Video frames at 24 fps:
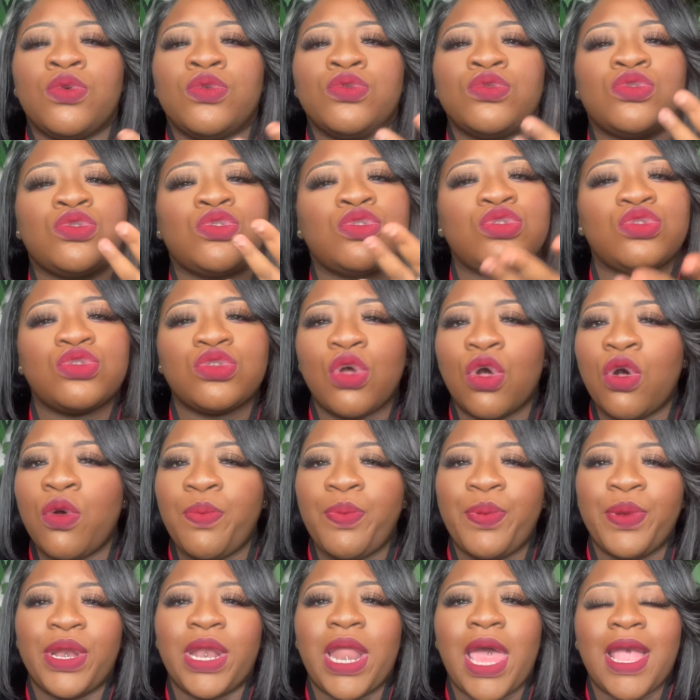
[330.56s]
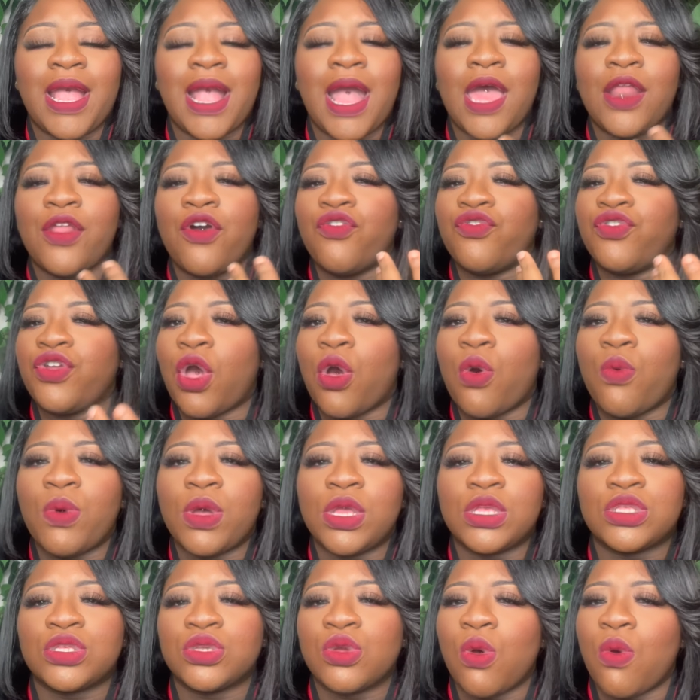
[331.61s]
stupid. Like, I don't know
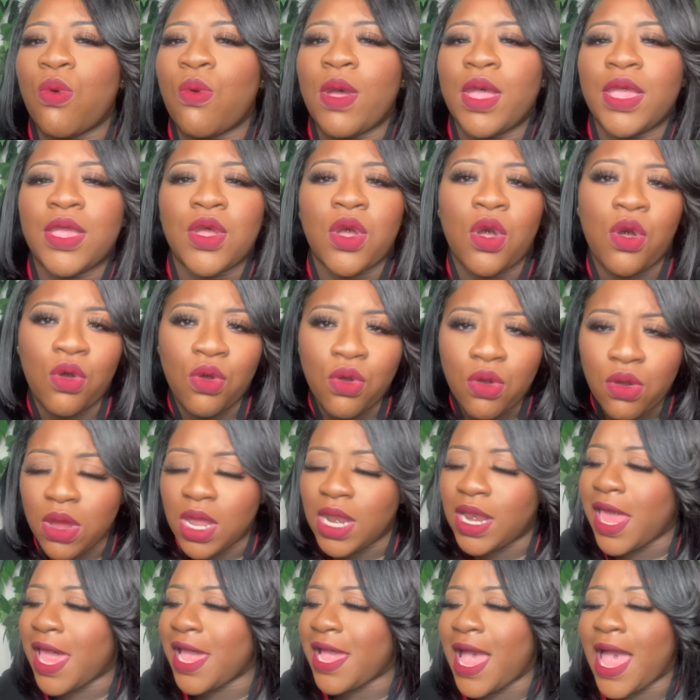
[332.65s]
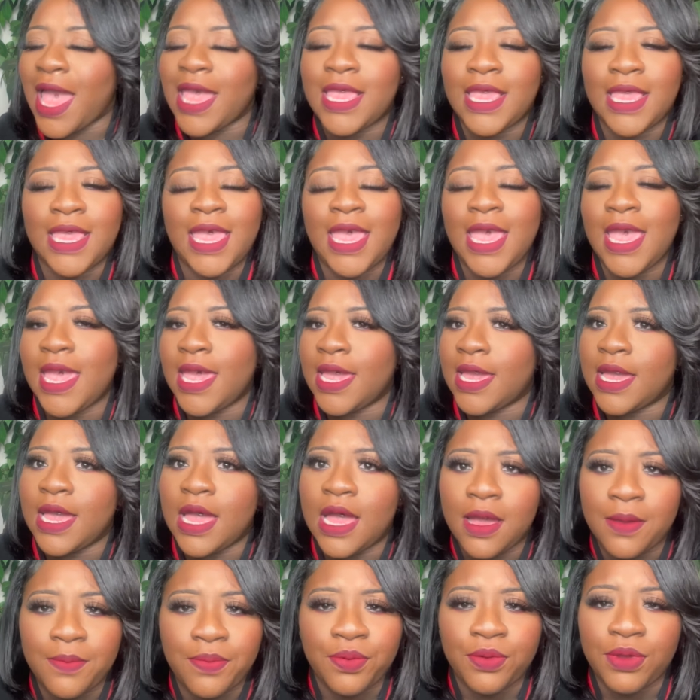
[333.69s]
what's going on. Like, I can't
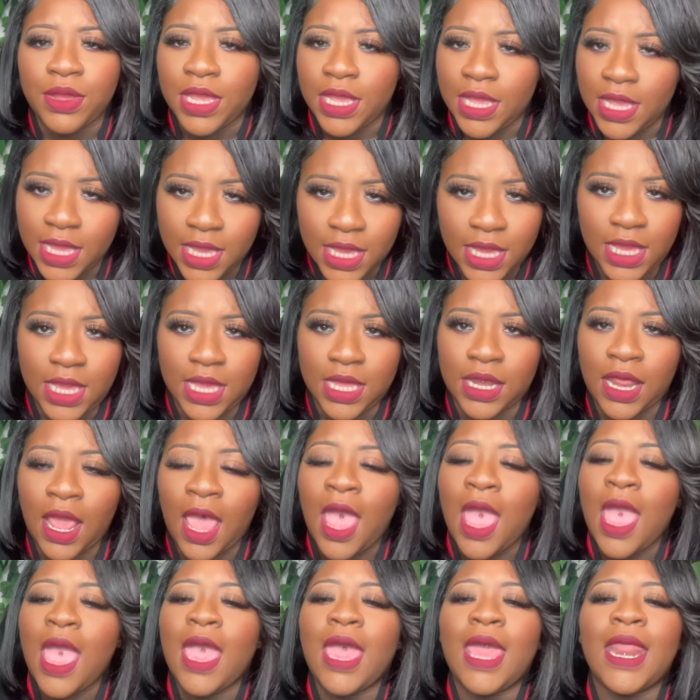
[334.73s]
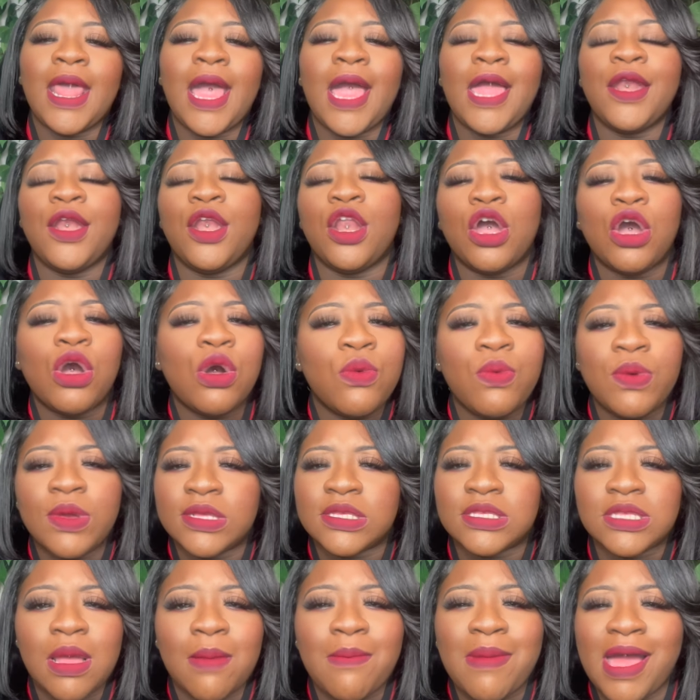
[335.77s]
comprehend. And I know when
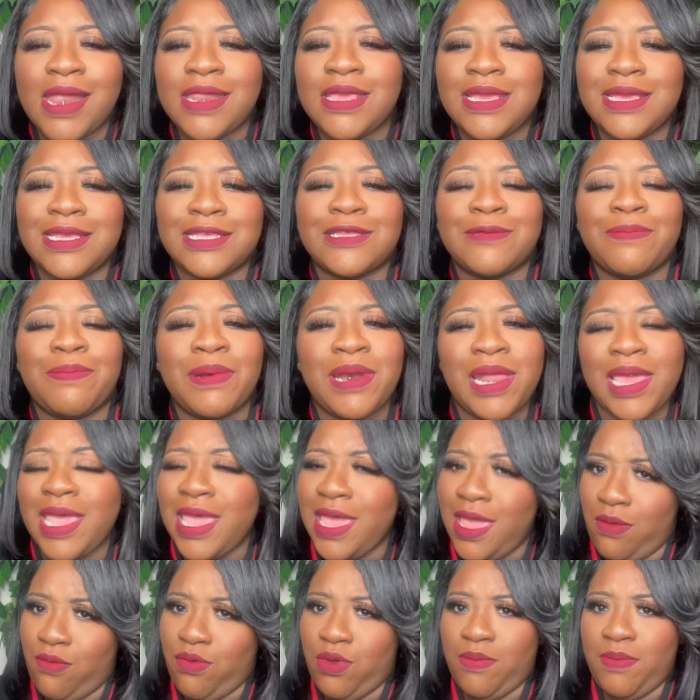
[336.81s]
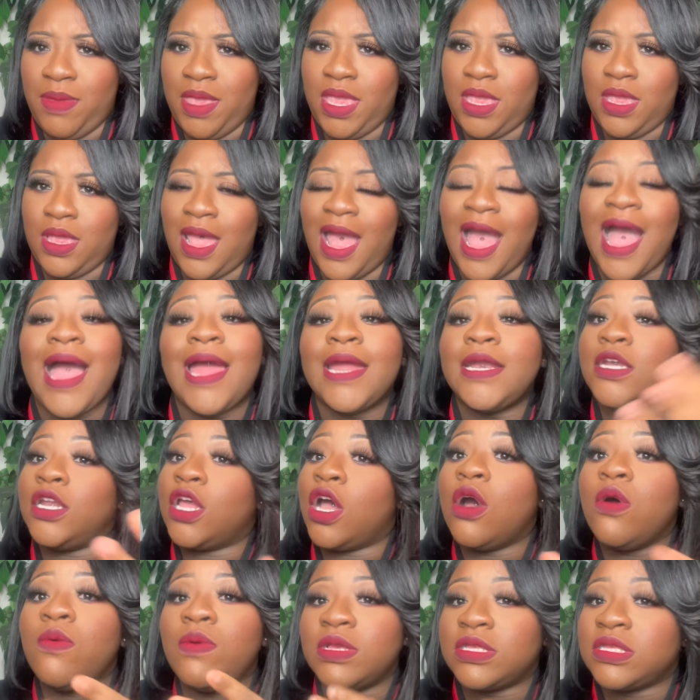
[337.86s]
somebody is playing with me.
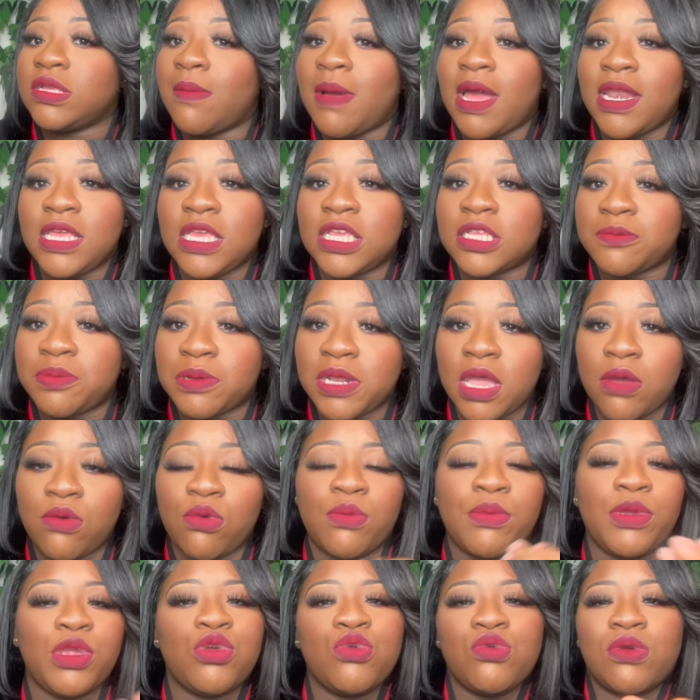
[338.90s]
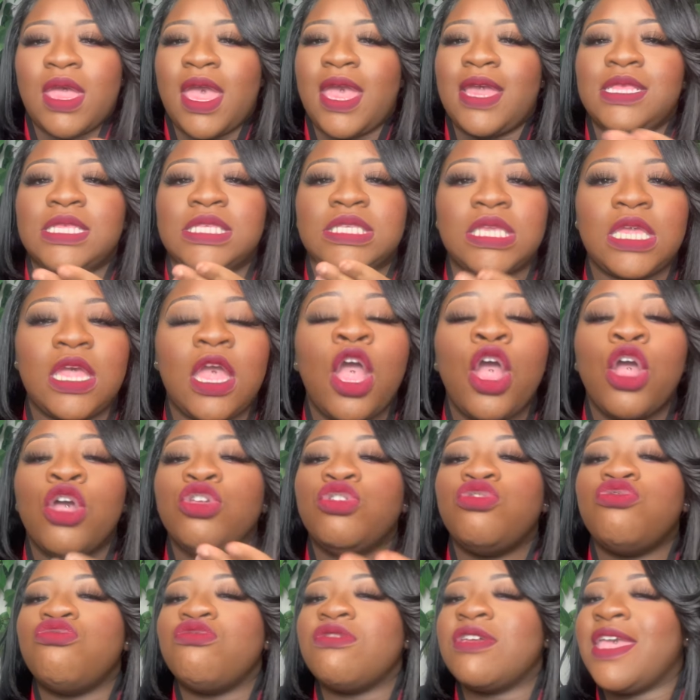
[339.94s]
You can't say,
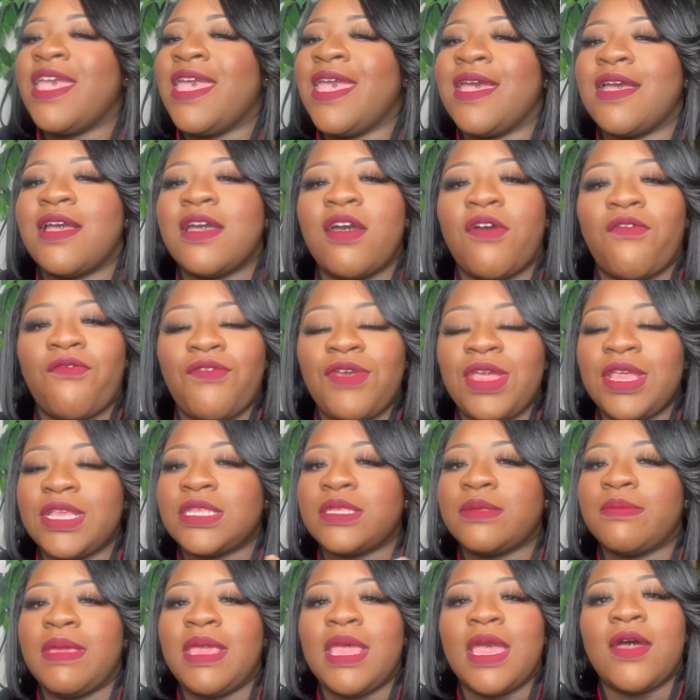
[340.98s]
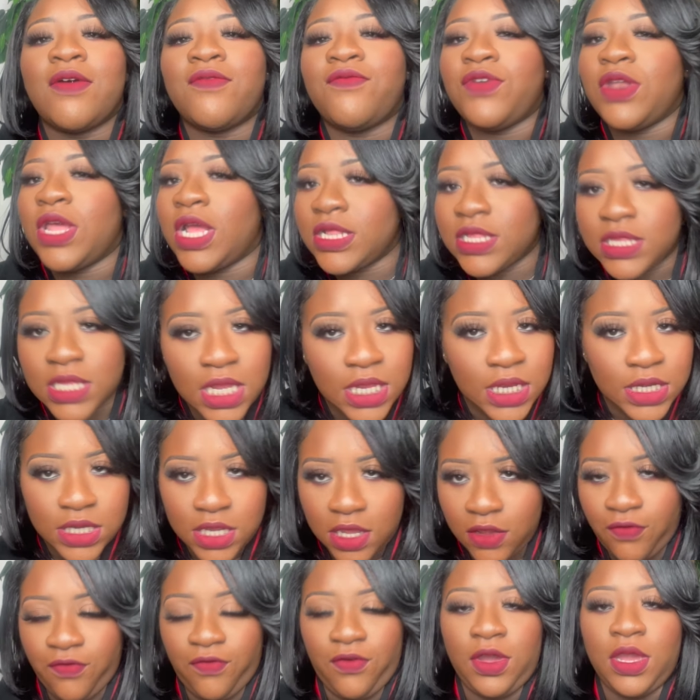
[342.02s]
you can't convince me of nothing
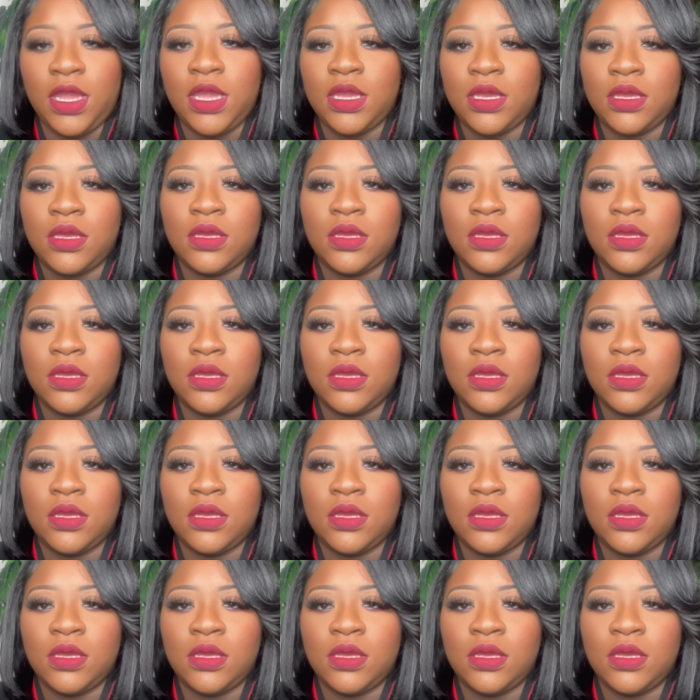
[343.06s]
different.